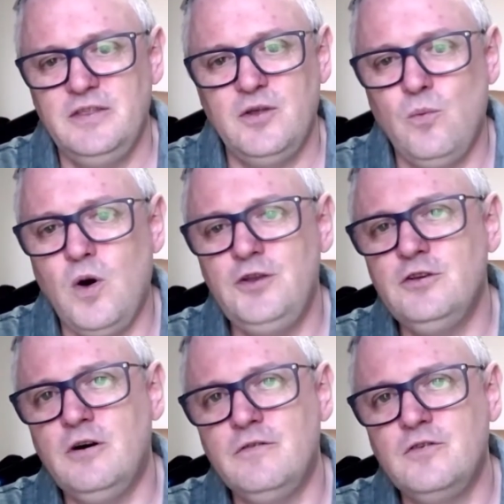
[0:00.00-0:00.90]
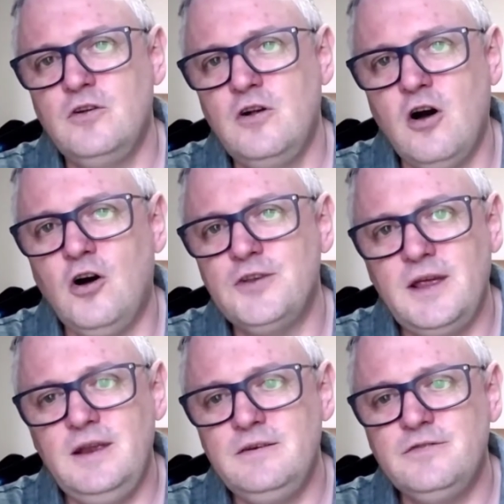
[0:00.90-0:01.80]
the wonder of God
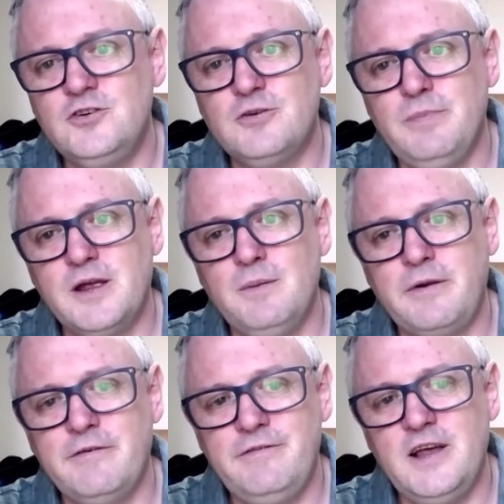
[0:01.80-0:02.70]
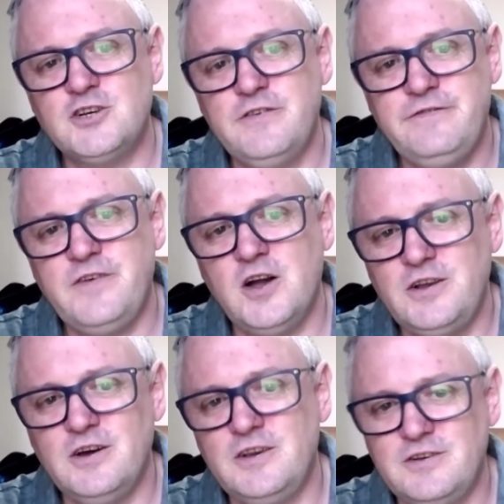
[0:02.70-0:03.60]
infant becoming flesh
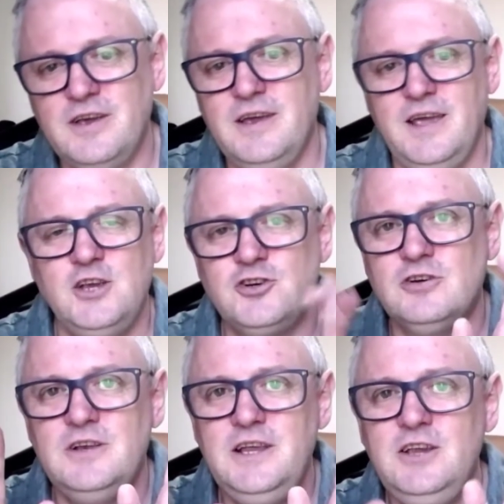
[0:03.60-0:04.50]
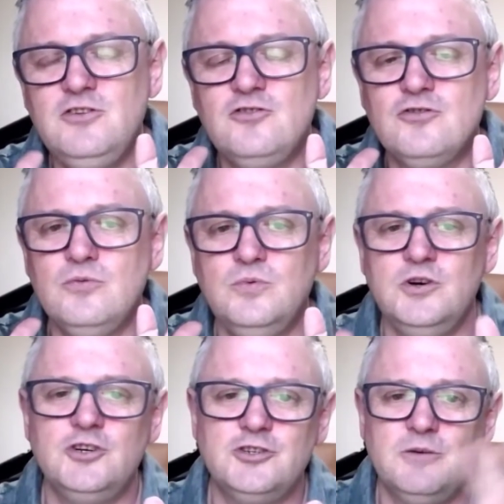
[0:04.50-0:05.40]
finite, it should lead to
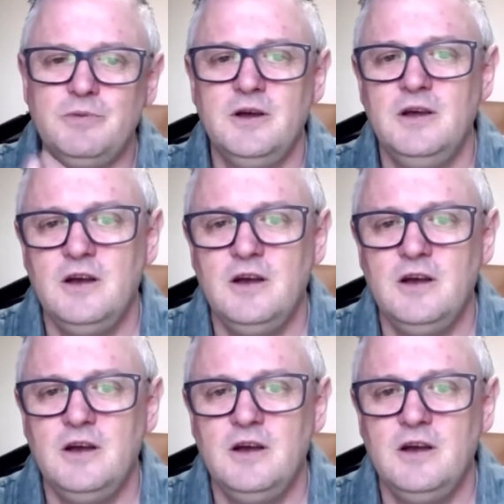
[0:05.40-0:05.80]
worship,